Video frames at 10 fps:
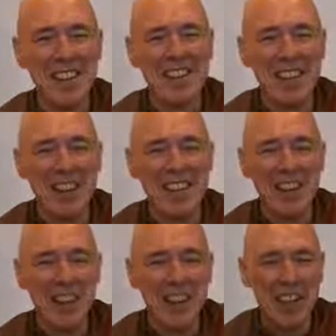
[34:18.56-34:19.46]
not
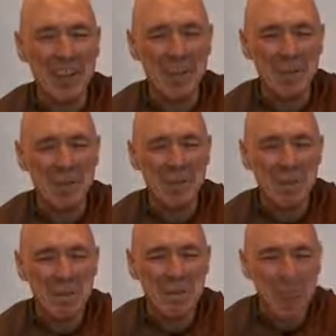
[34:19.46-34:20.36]
stirring,
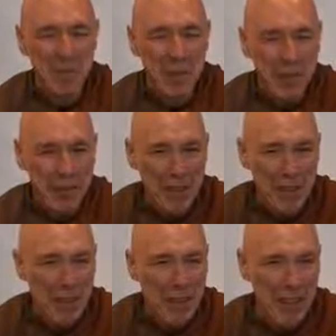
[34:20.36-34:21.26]
but every
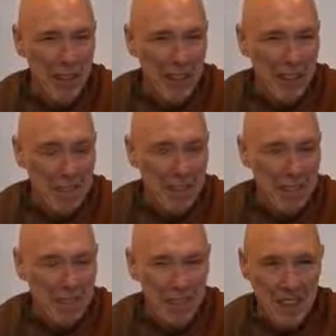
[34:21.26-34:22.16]
once in a while the
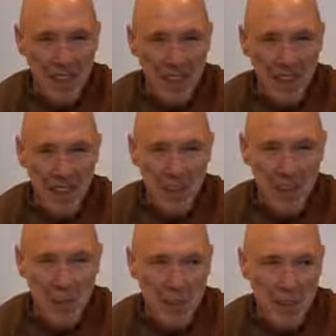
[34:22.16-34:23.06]

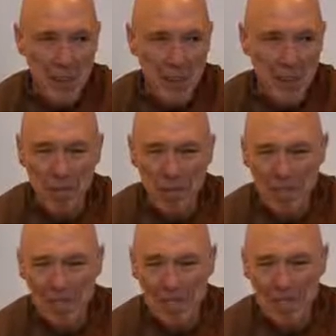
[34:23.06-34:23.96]
eyes will be
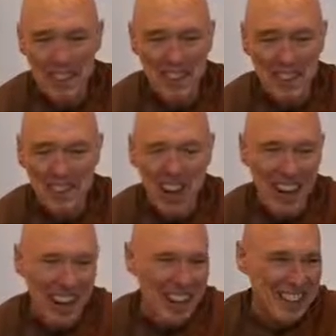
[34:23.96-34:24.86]

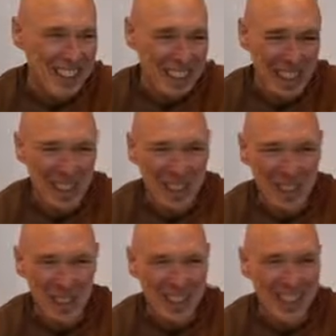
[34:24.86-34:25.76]
darting to the left,
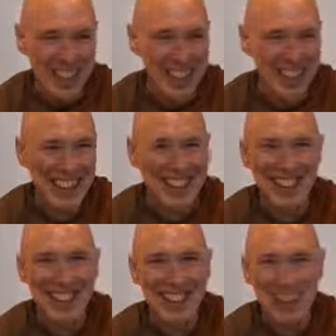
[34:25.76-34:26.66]
to the right.
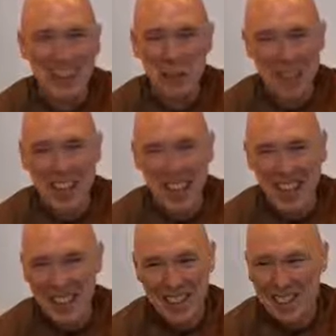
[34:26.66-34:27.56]
Who's
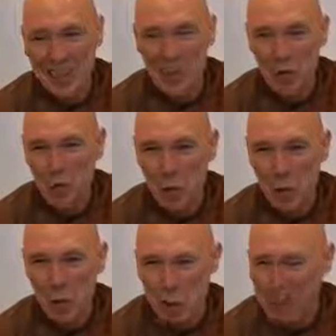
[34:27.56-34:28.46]
getting the new
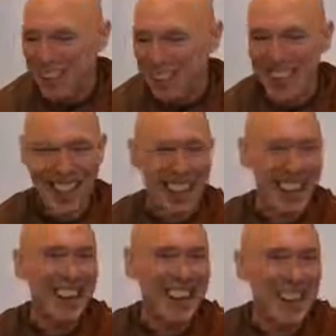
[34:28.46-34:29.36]
robe?
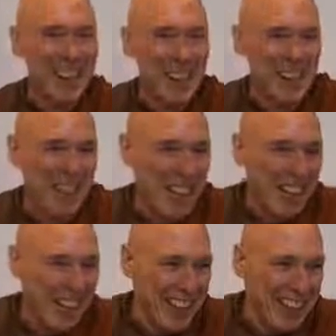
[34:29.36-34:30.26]
Who's
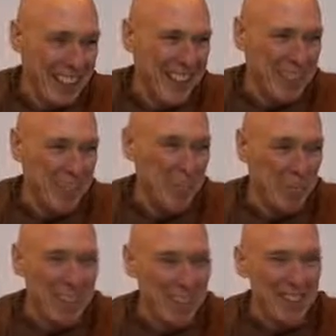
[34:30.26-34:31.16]
getting that
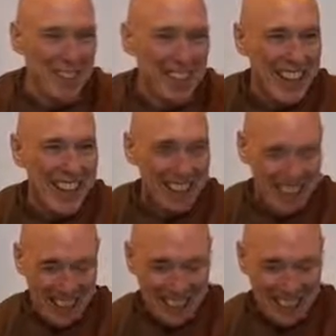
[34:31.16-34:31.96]
piece of cake?